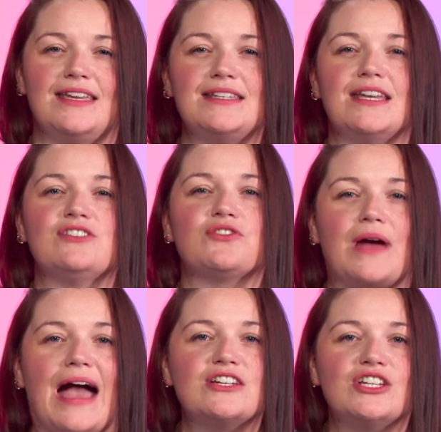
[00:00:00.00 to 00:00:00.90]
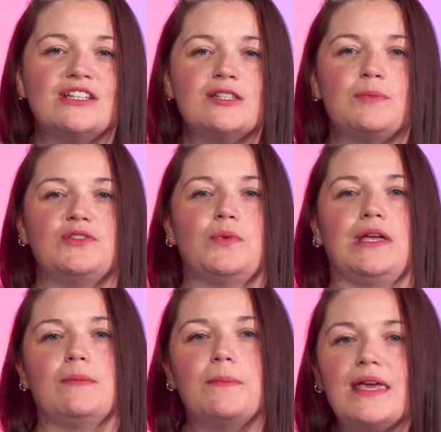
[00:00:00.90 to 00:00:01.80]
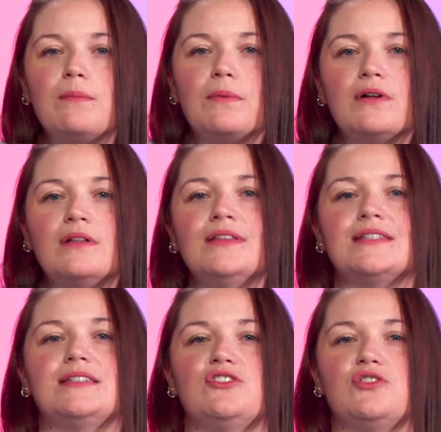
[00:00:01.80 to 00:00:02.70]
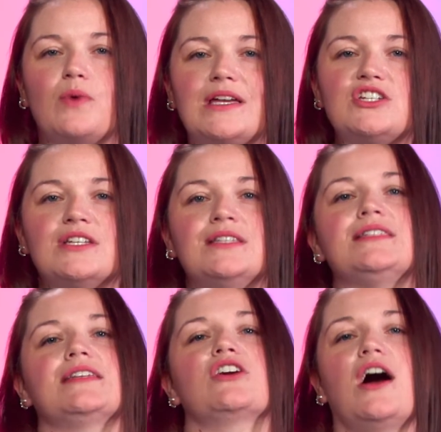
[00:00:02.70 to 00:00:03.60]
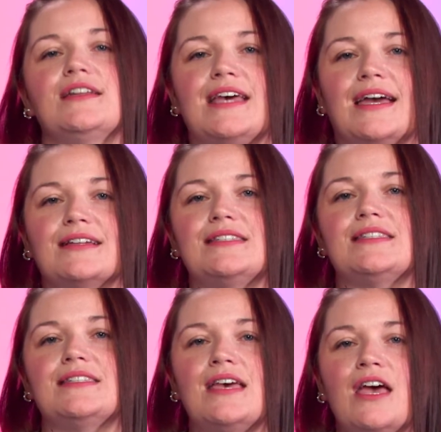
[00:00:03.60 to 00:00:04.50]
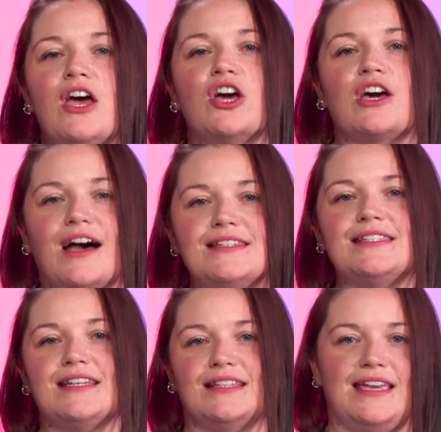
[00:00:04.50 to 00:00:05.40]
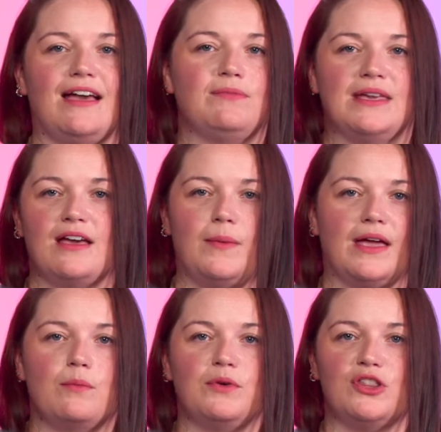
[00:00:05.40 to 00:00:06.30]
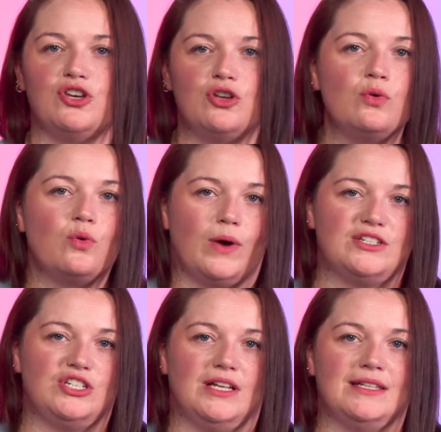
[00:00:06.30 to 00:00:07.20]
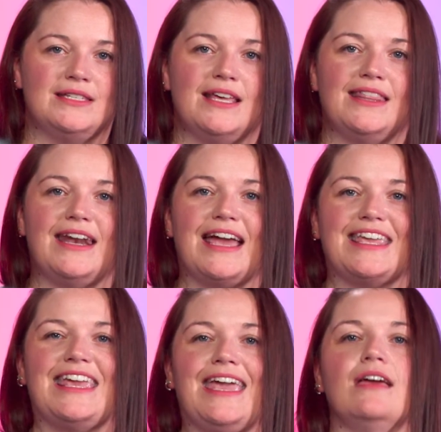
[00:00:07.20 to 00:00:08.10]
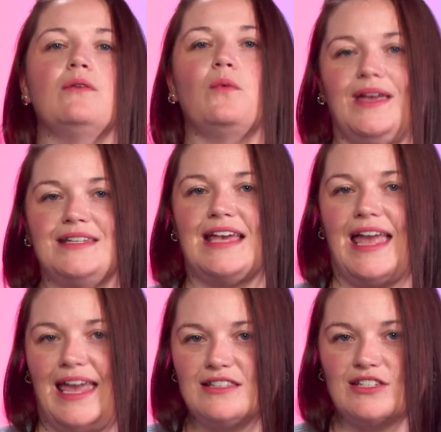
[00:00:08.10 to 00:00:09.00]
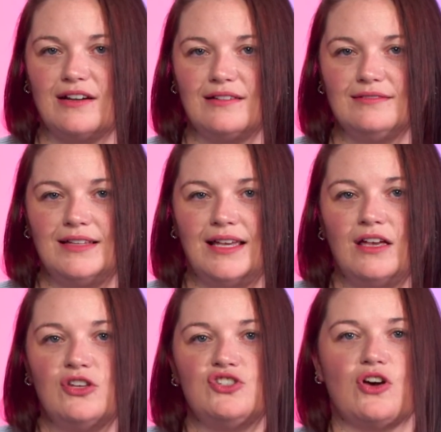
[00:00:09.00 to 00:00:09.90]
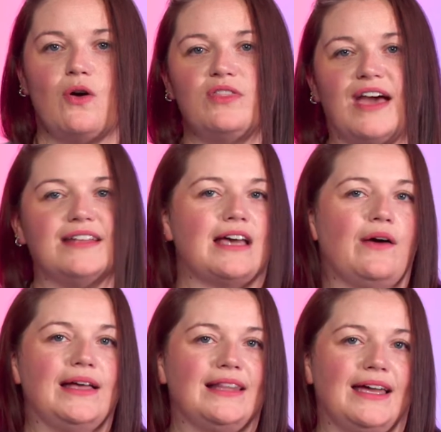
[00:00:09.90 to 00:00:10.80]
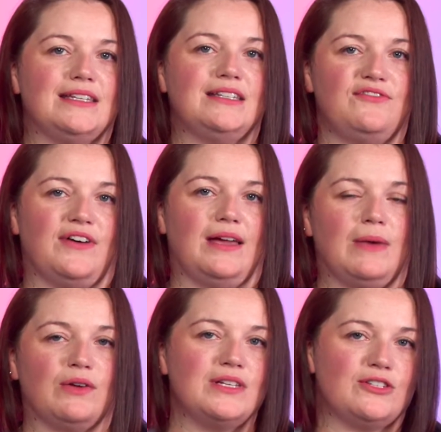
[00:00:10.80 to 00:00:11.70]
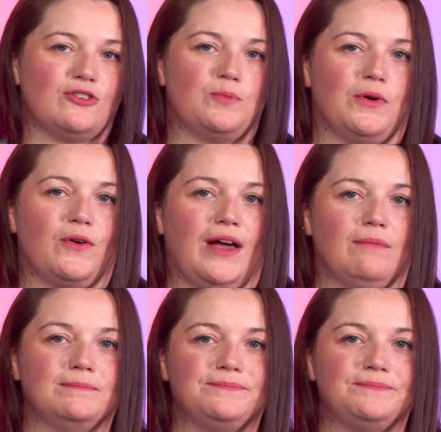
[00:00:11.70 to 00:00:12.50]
These interactions between people, situations, and contexts constantly have me coming up with new questions that I can't wait to answer. So that's how I like to define my research program.